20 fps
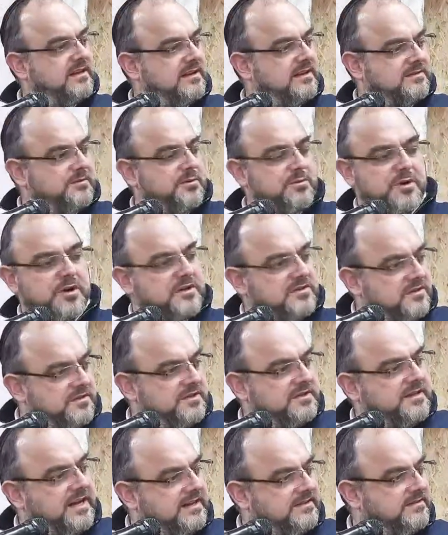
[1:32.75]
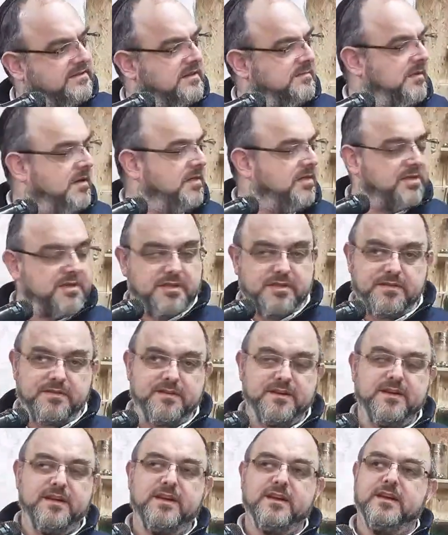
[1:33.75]
That's how it works on the days of the month.
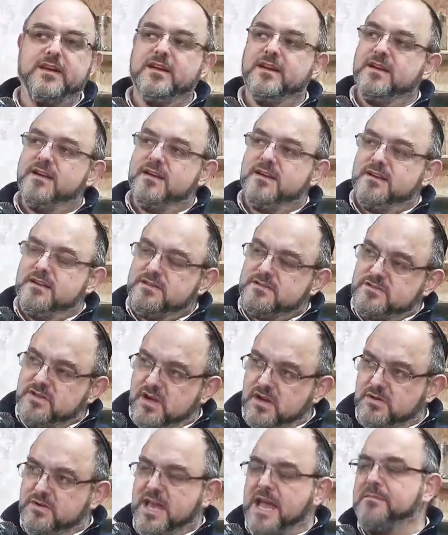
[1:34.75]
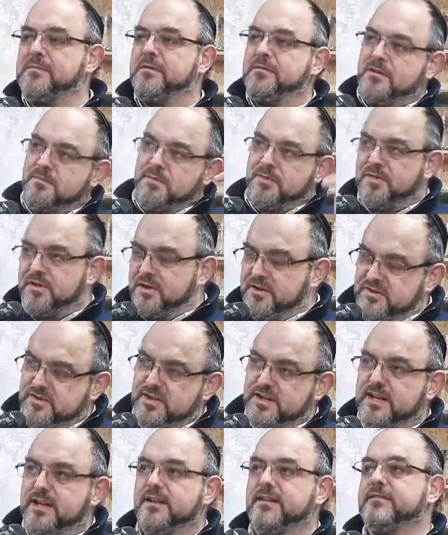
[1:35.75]
So it came up number
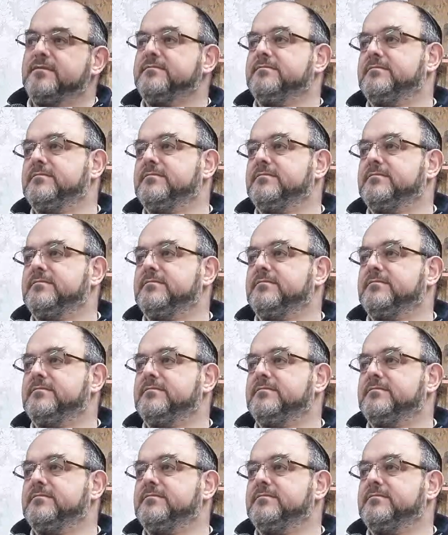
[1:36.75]
13.